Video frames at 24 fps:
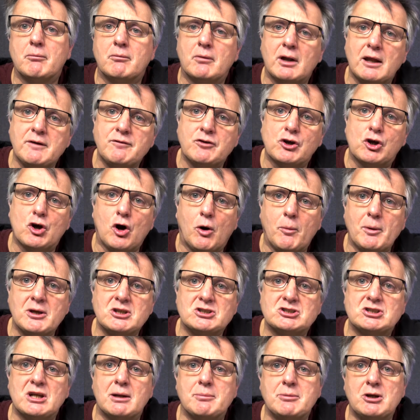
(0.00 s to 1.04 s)
Leave your
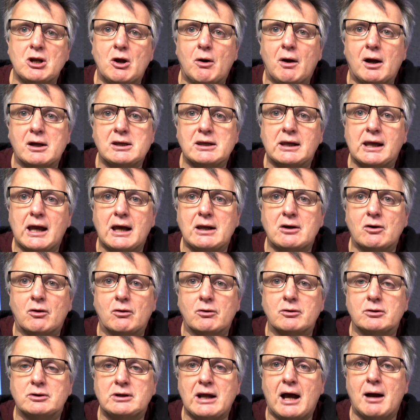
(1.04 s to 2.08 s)
comments. Let me know how you're getting
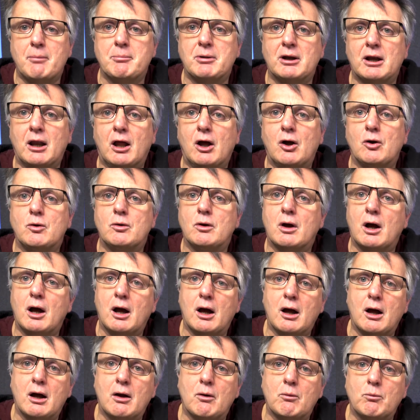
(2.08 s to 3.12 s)
on down below.
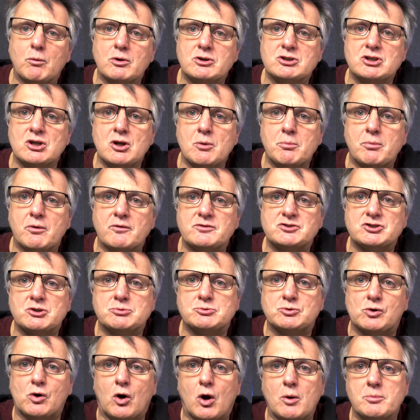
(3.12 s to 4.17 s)
With the number of
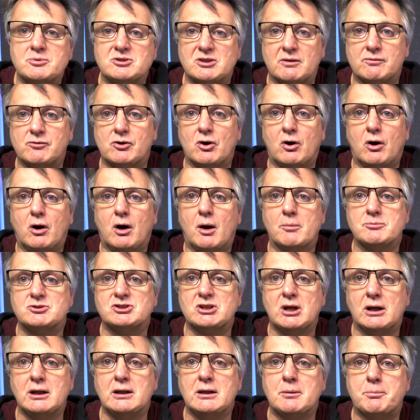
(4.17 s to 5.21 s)
subscribers I've got, I'm
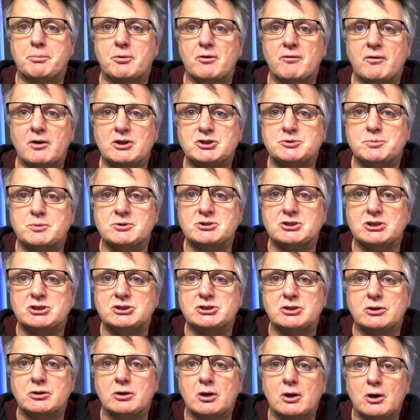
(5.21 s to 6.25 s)
still in the privileged
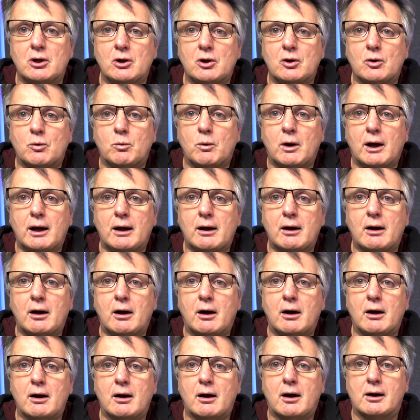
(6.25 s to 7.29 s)
position where
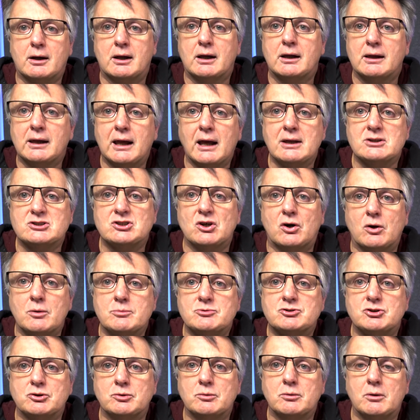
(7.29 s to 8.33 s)
I can get
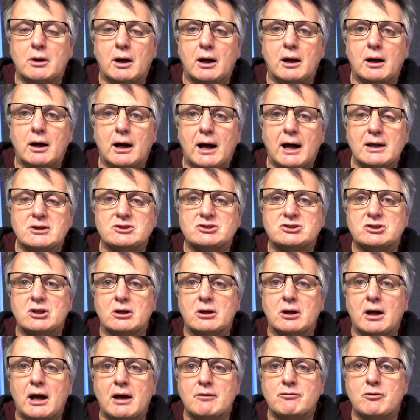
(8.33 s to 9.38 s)
time to
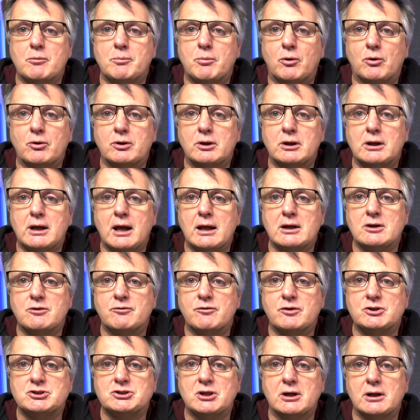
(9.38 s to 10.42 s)
answer everybody
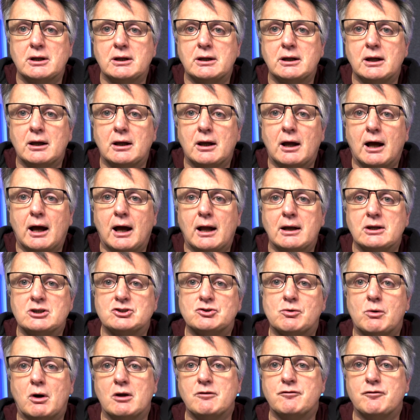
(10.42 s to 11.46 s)
individually. And
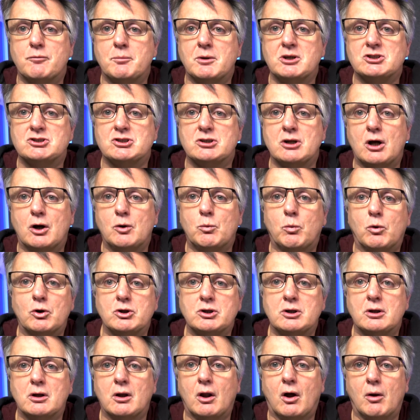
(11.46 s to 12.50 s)
it's great for me to know
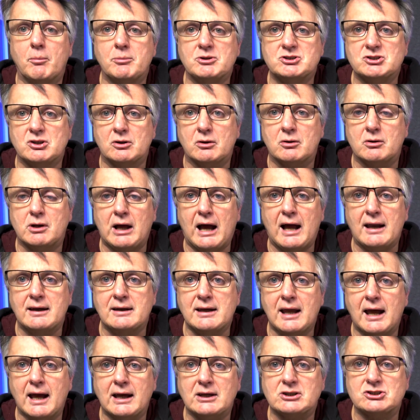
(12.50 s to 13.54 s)
what you'd like me to look at
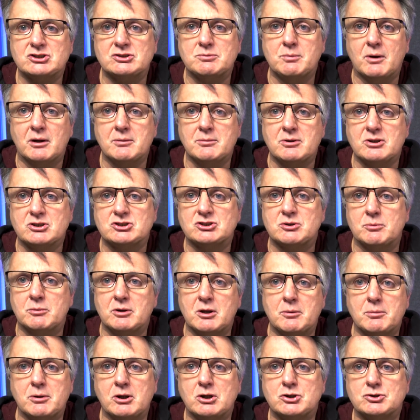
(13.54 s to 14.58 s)
next. Maybe there's
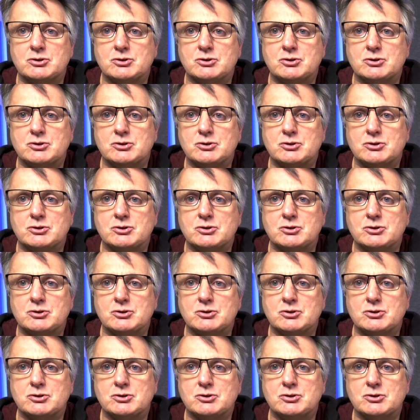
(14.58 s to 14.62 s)
something you'd be